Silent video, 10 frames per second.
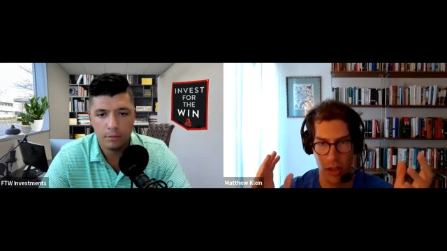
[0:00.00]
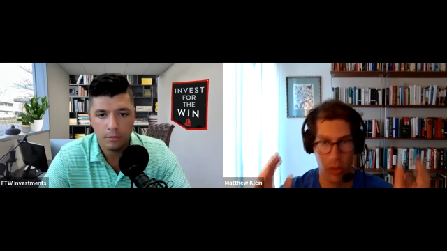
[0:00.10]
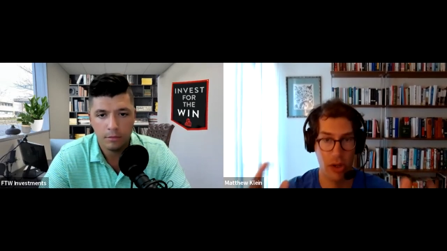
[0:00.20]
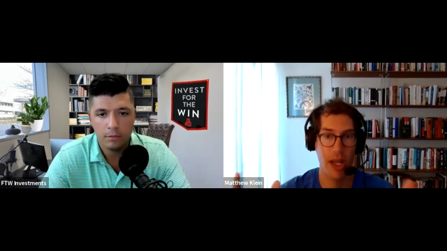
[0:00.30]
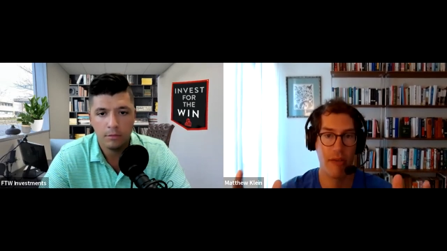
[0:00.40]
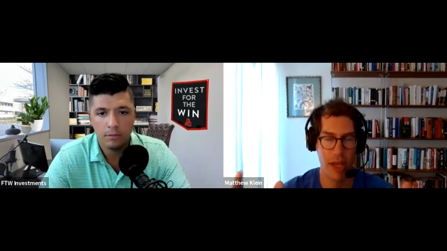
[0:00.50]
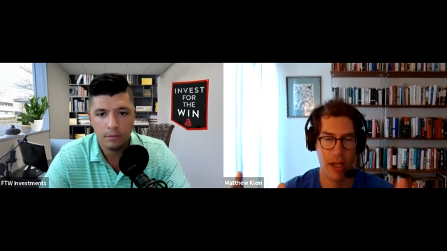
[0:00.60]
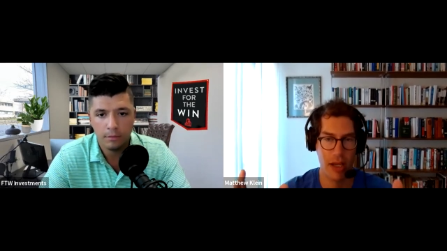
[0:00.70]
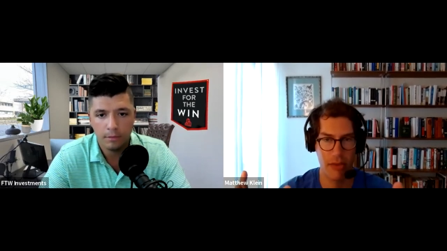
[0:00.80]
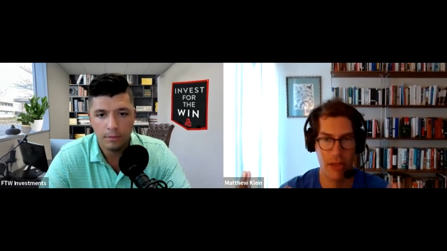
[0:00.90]
Speaker 1: we don't have
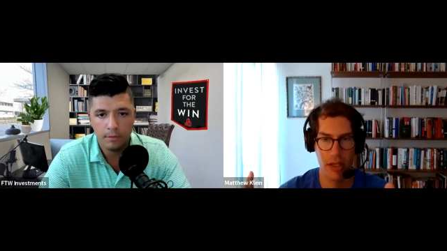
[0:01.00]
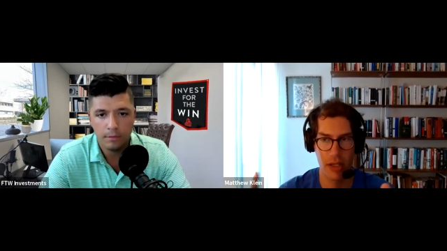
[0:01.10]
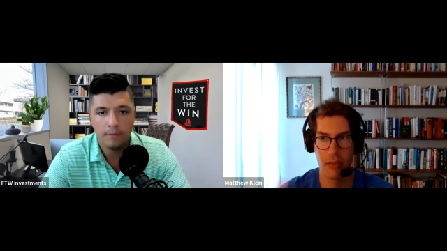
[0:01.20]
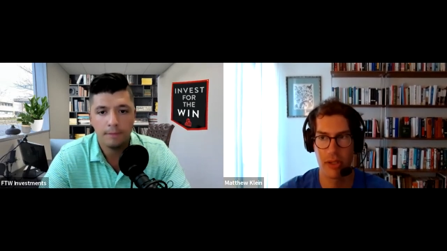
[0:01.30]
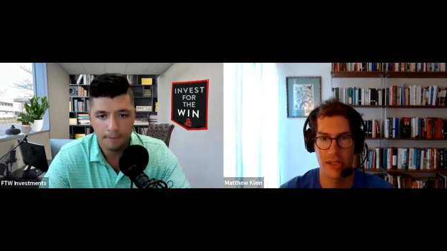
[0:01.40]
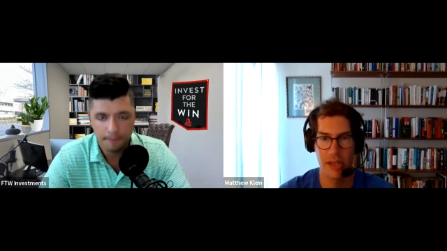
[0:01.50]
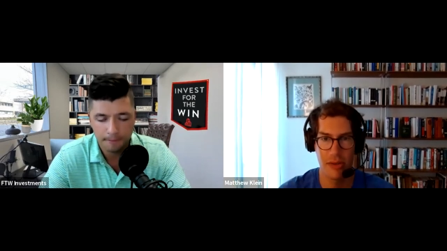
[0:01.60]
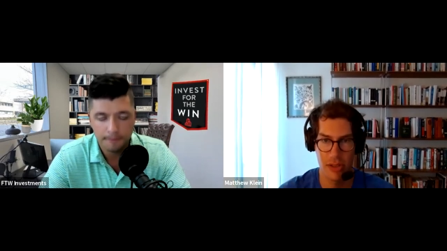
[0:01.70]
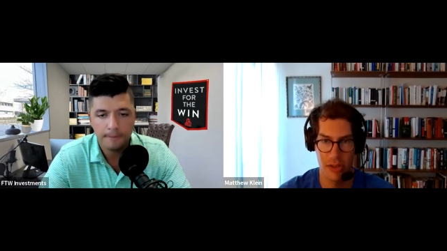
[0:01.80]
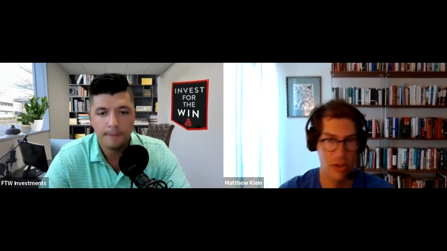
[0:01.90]
that kind of thing again because that
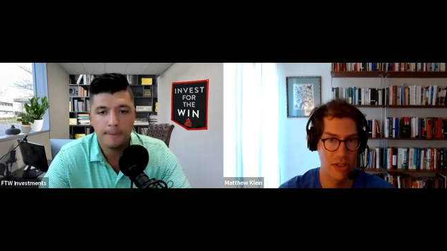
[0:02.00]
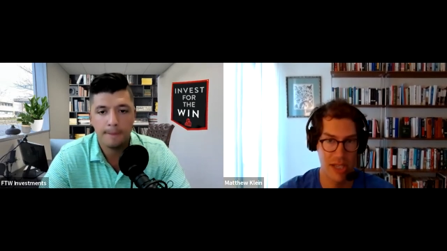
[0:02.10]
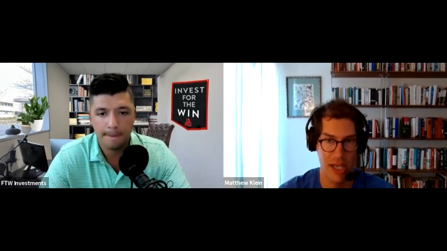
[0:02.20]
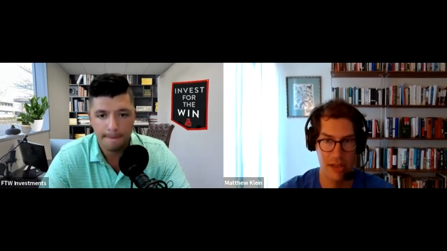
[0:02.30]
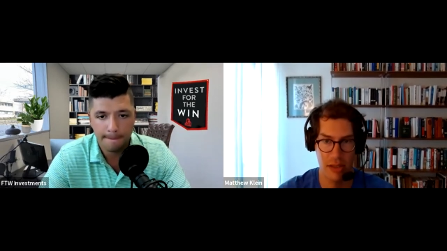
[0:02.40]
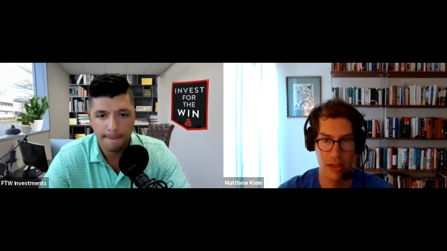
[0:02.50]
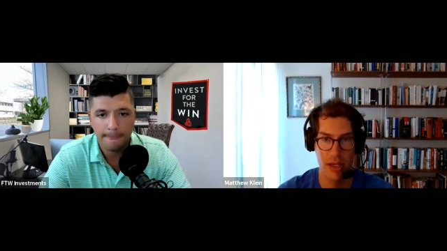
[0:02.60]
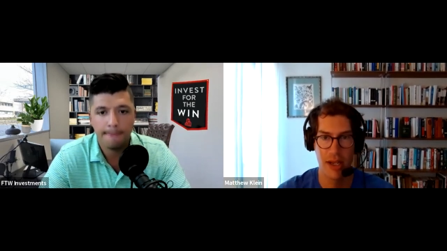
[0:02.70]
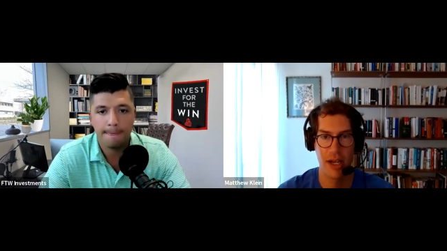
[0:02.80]
was a total disaster.